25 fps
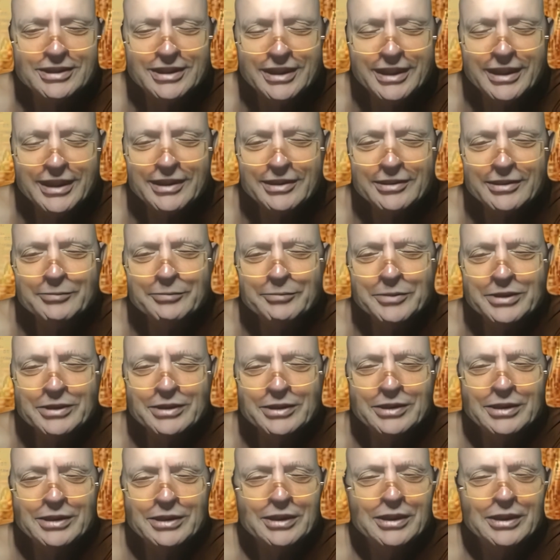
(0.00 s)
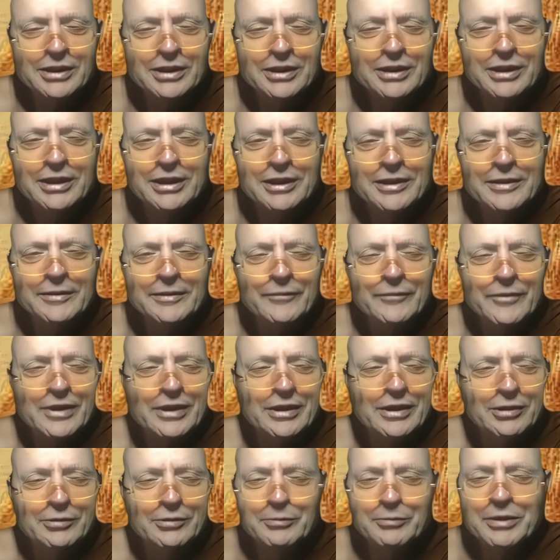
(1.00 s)
And yeah, I mean,
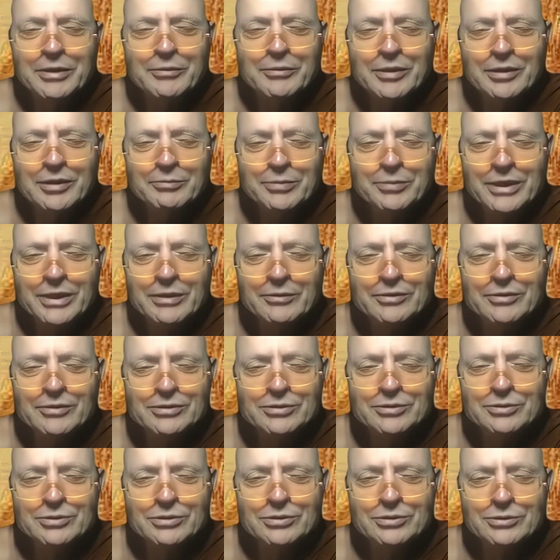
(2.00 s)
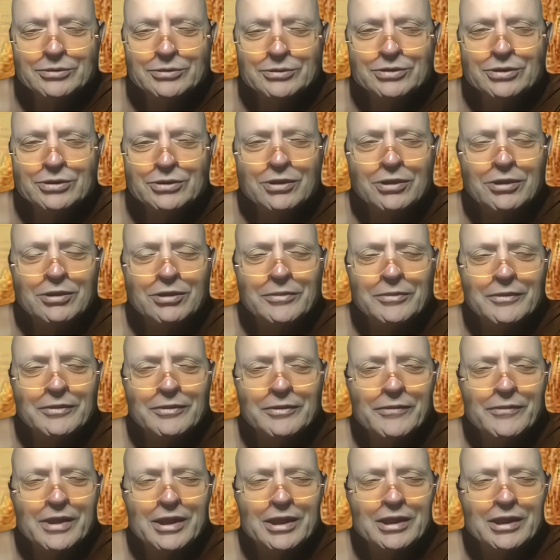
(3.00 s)
um, you may well be able to do a good job,